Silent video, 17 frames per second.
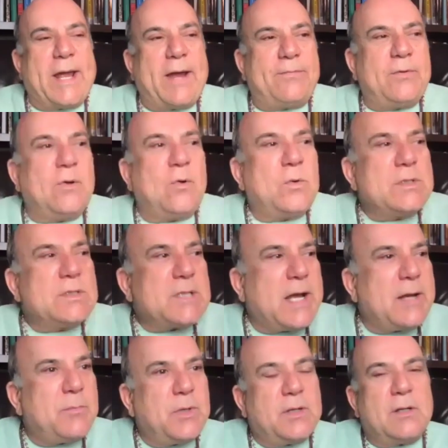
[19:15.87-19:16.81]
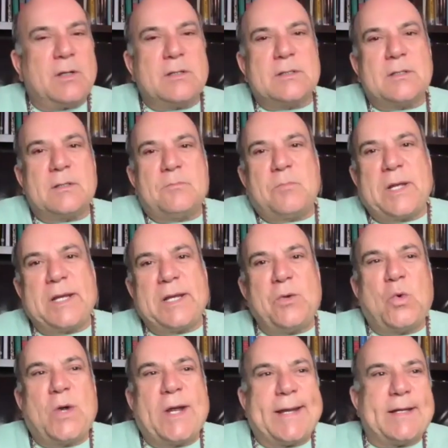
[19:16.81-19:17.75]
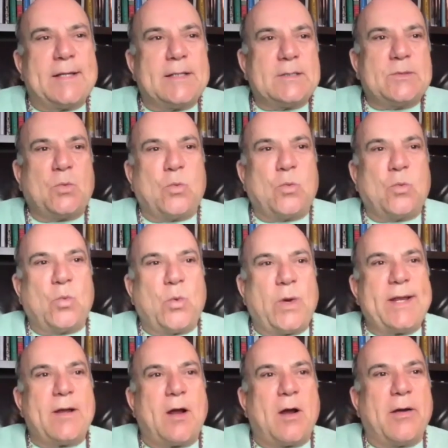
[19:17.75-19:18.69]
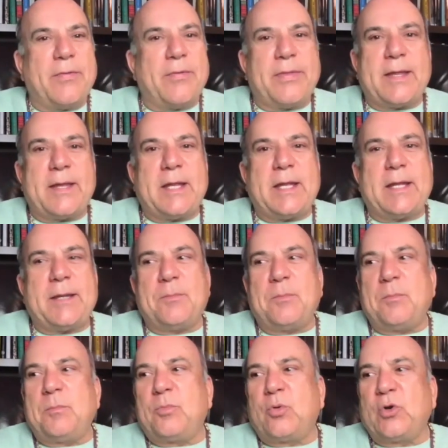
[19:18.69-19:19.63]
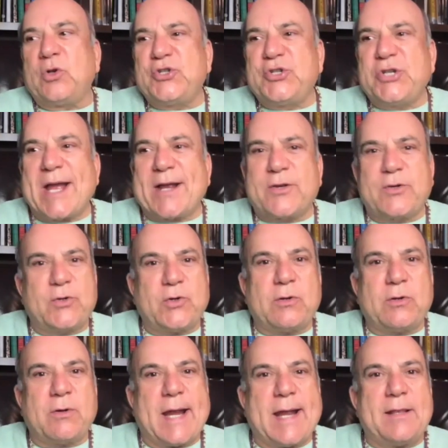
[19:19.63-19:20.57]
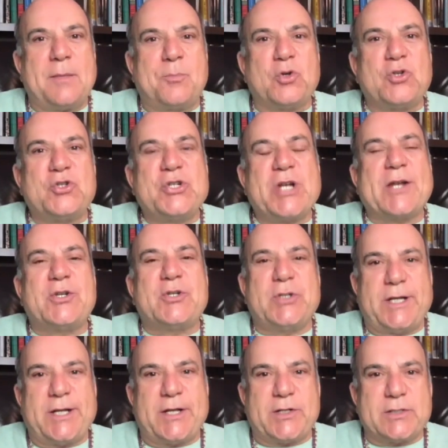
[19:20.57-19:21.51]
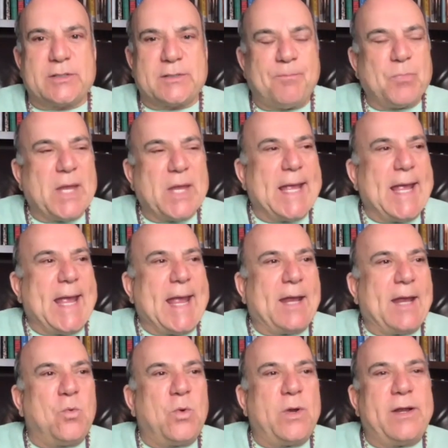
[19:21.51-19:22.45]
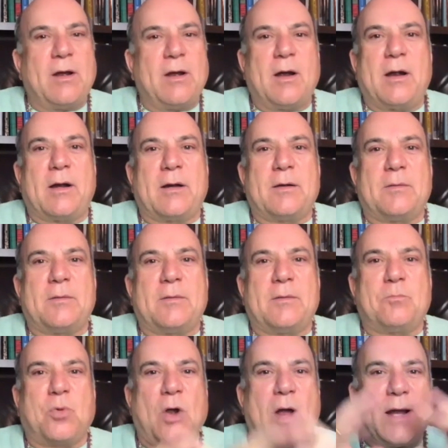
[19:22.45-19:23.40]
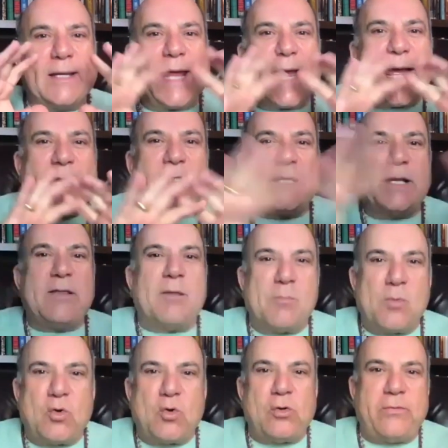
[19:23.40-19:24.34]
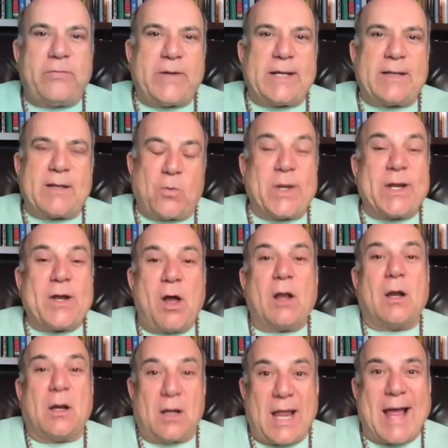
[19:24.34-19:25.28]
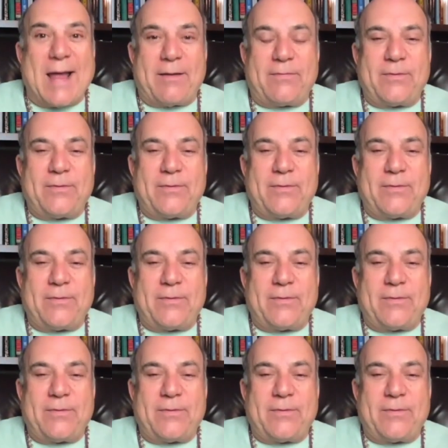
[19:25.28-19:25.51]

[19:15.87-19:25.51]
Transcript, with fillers: to go inside because in many ways we are the projector and the projectionist, and we are broadcasting the movie that we call our life.